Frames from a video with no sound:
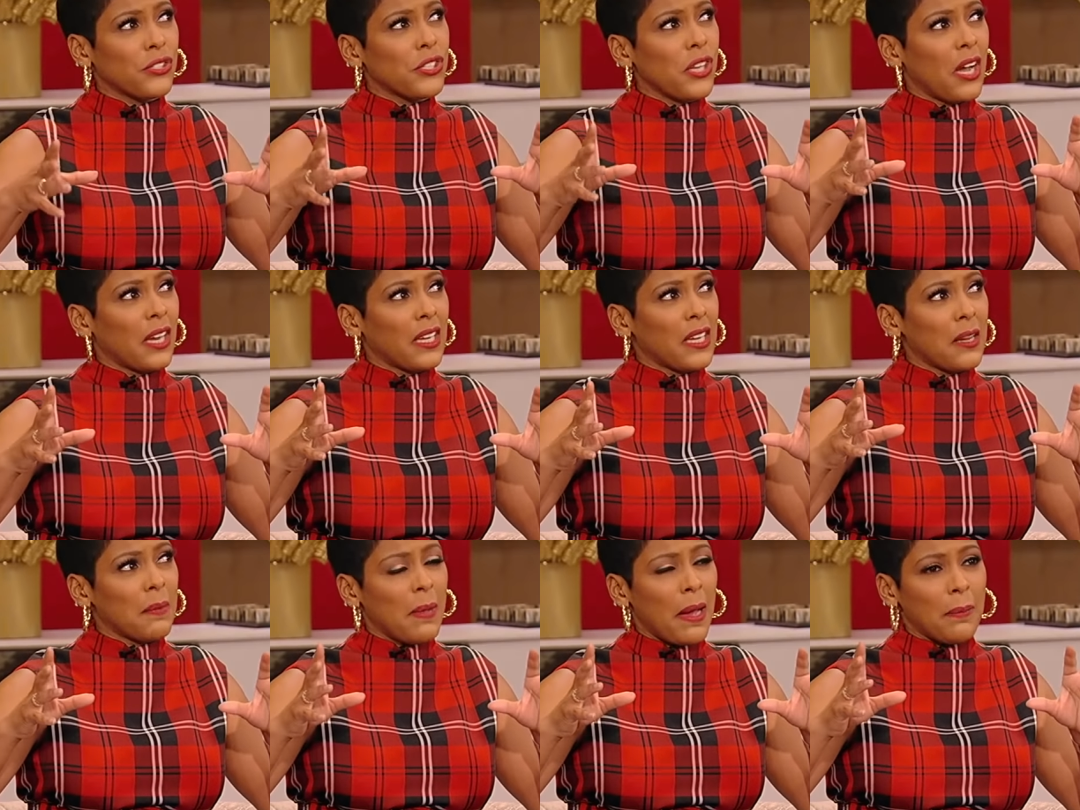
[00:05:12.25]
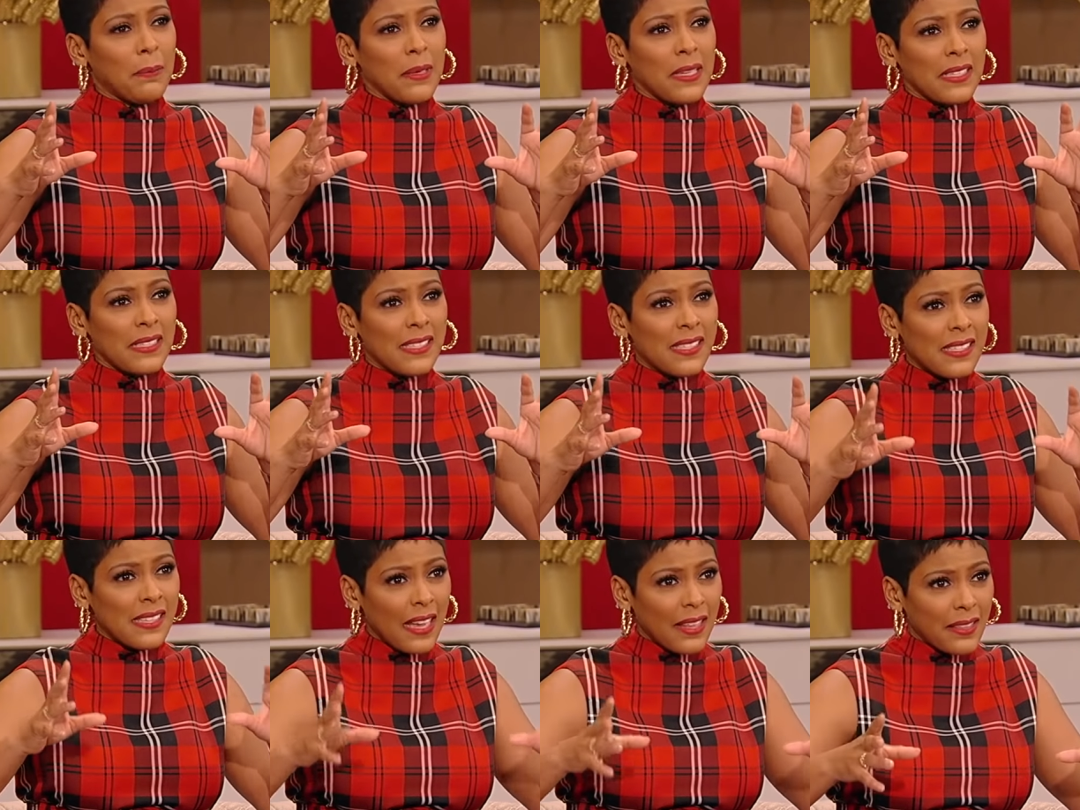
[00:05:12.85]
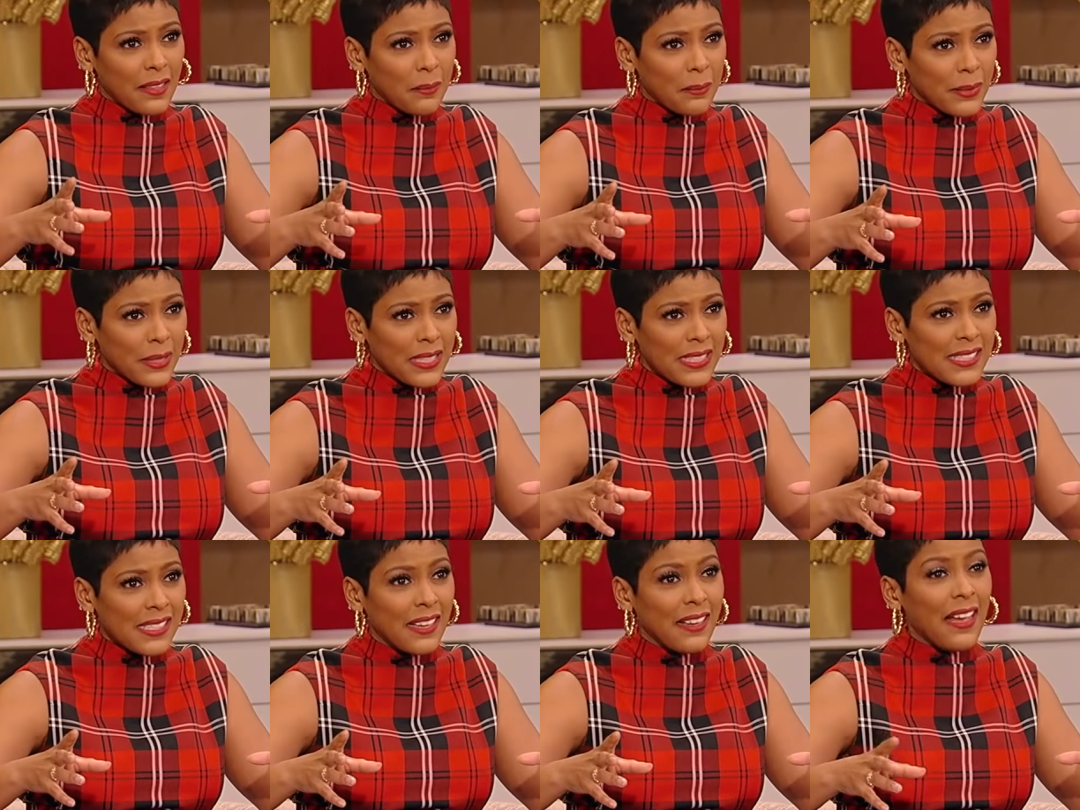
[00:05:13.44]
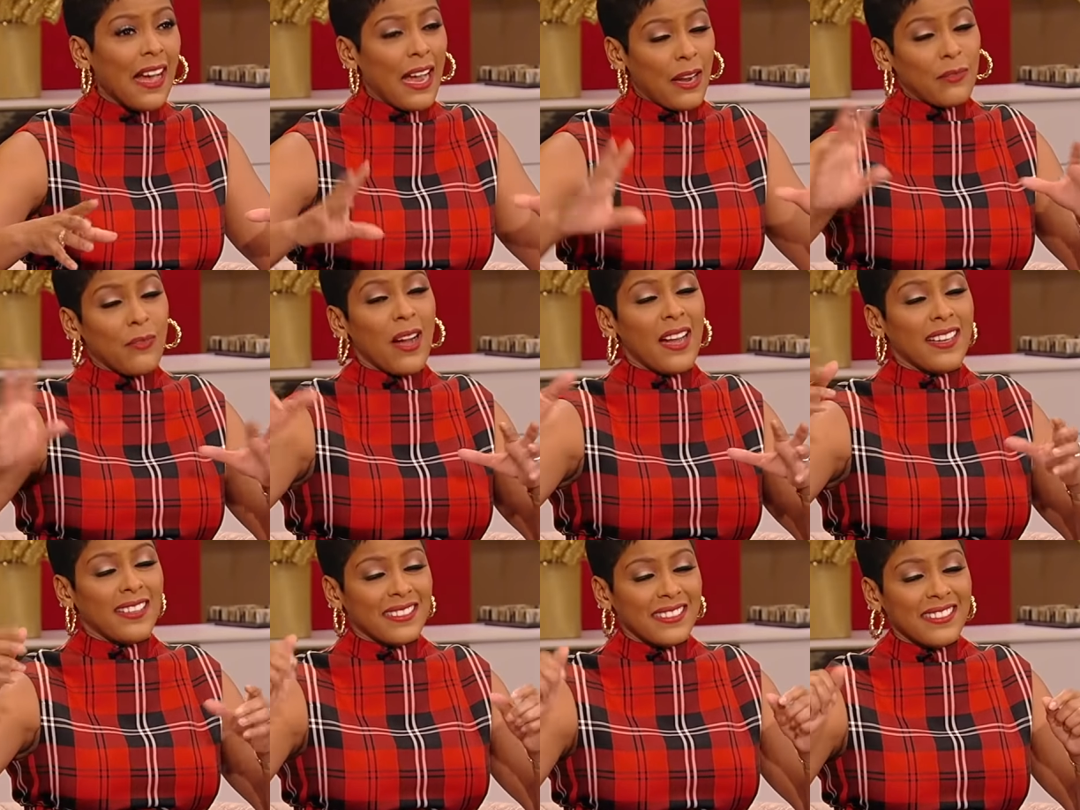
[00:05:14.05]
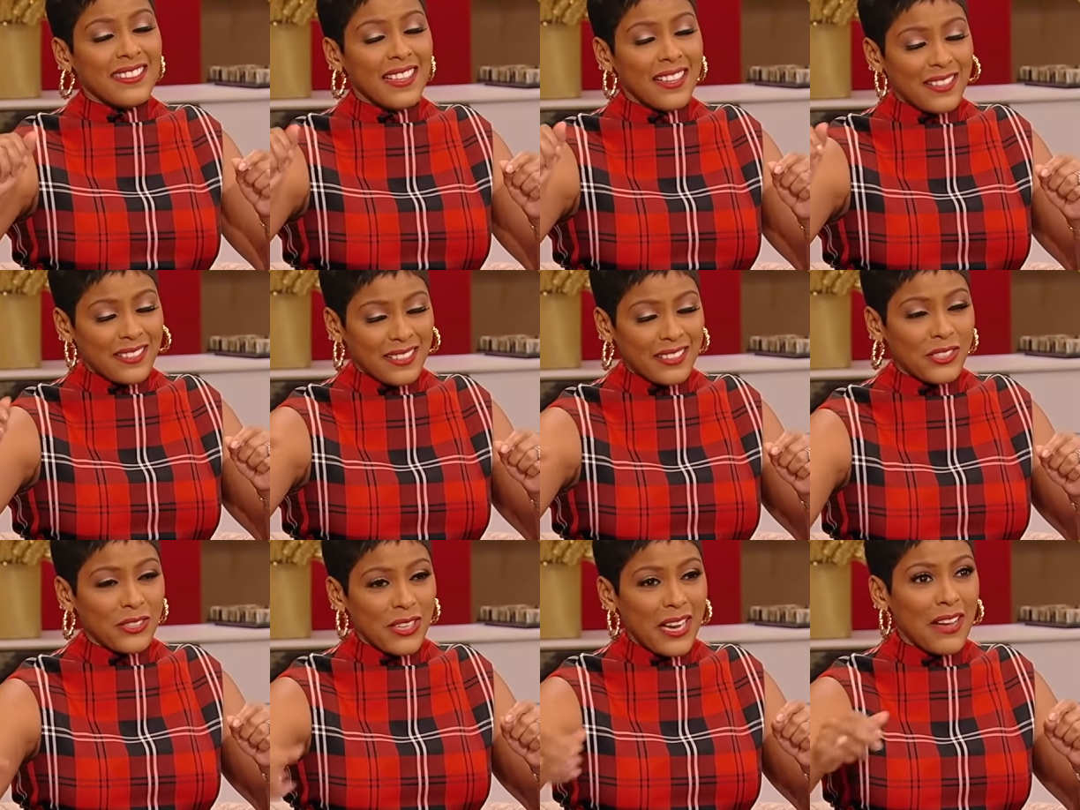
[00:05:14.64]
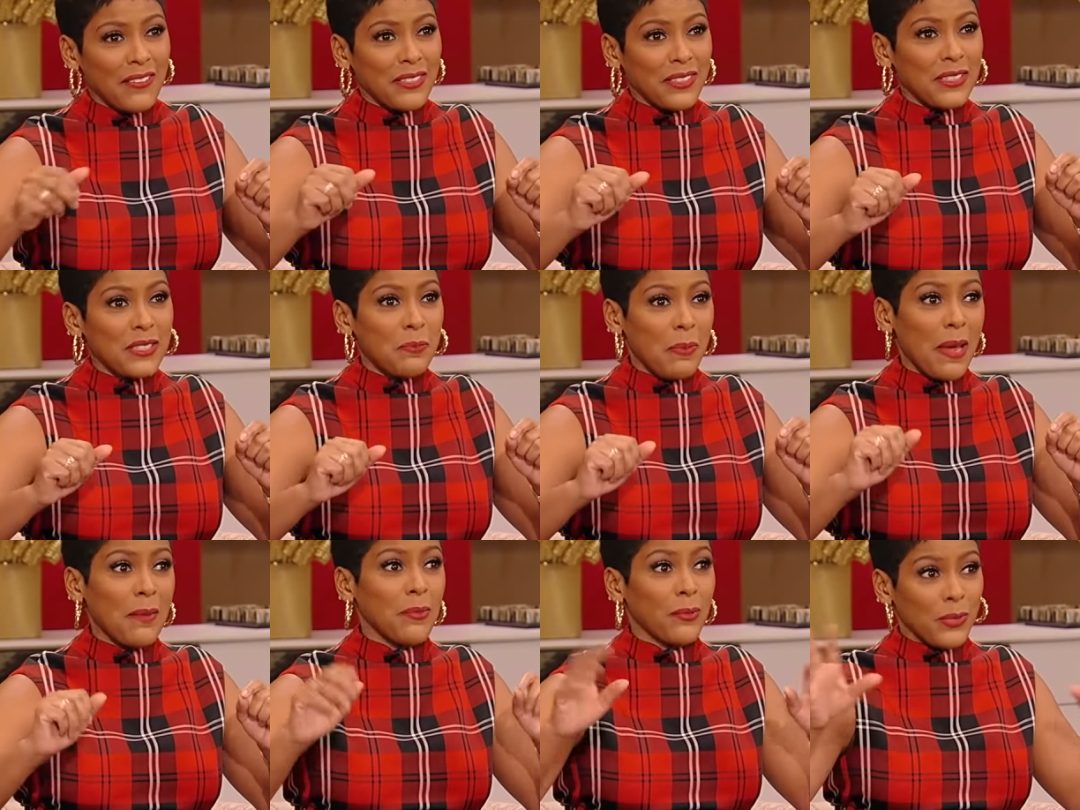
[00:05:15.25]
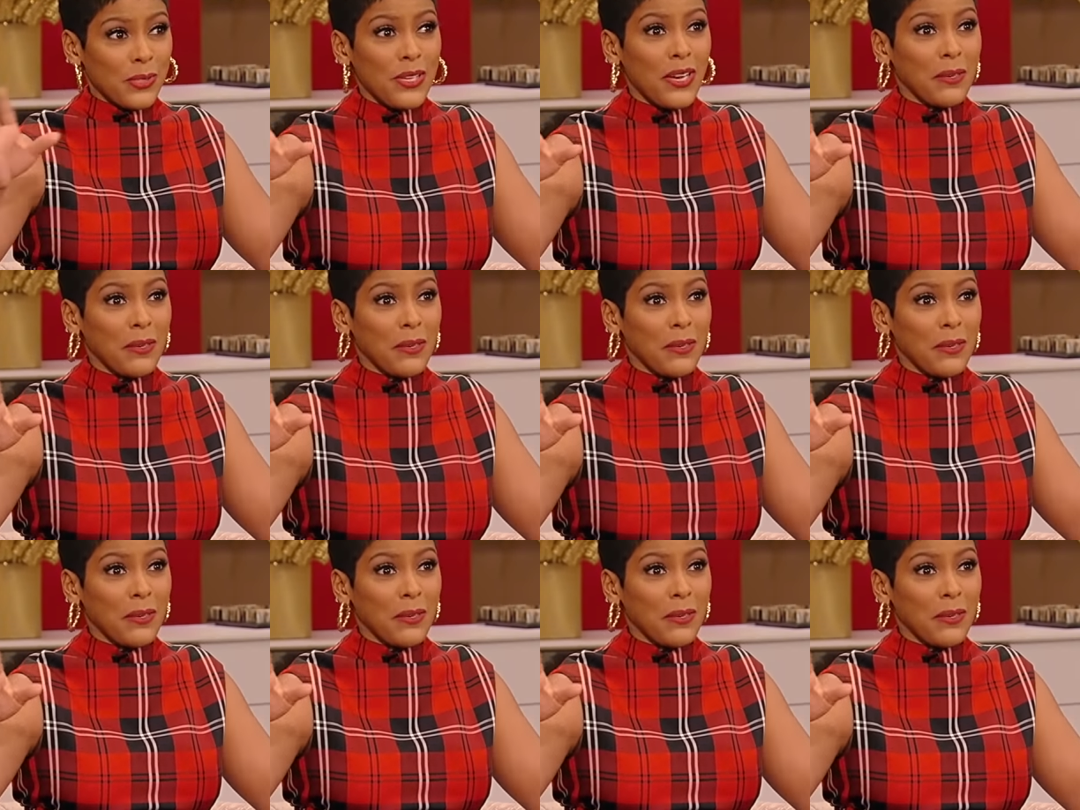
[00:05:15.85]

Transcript: you talking about being celibate. Ironically, now that you're having this baby, we're